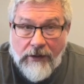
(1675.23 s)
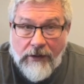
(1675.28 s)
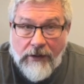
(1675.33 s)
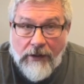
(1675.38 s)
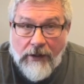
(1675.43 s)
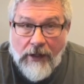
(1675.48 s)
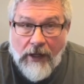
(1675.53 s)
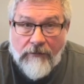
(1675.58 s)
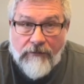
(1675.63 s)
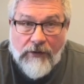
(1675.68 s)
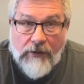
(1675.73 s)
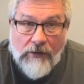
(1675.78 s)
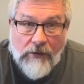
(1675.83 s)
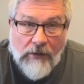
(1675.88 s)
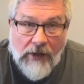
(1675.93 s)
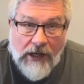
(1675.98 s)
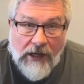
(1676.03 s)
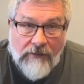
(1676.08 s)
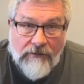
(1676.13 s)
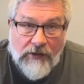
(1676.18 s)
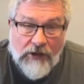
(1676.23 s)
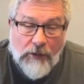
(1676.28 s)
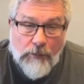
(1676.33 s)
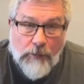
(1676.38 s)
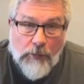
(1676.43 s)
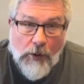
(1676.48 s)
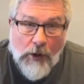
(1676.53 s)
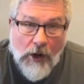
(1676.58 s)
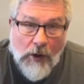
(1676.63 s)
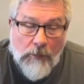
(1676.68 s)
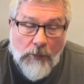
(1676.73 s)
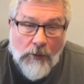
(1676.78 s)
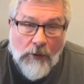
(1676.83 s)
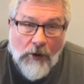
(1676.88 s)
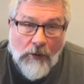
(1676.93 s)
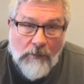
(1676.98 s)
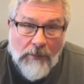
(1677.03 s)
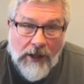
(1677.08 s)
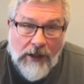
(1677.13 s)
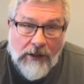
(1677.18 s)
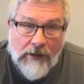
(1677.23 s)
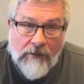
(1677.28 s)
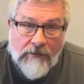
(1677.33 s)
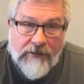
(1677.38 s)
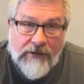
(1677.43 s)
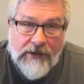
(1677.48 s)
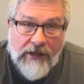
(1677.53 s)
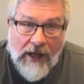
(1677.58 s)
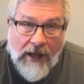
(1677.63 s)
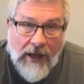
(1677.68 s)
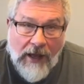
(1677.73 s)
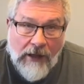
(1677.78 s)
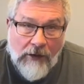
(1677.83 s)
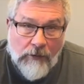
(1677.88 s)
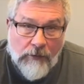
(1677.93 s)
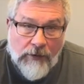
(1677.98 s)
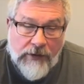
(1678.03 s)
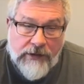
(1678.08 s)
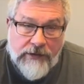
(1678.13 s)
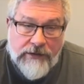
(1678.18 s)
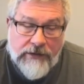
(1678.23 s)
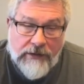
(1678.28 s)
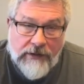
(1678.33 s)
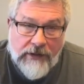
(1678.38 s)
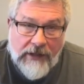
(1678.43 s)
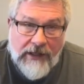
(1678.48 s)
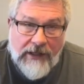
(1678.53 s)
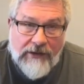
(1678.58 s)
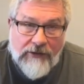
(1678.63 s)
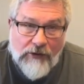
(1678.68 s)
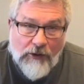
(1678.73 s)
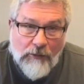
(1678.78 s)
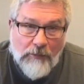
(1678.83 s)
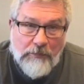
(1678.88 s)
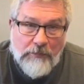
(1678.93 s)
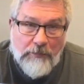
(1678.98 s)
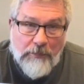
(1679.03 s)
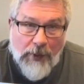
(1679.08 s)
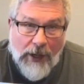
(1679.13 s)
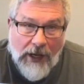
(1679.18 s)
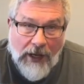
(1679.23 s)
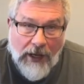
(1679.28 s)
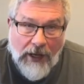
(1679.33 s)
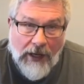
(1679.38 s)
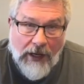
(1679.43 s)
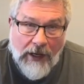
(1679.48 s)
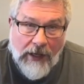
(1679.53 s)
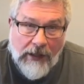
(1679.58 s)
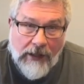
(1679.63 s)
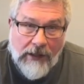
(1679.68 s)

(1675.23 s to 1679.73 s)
if you don't have the proper amount of calories in your bag,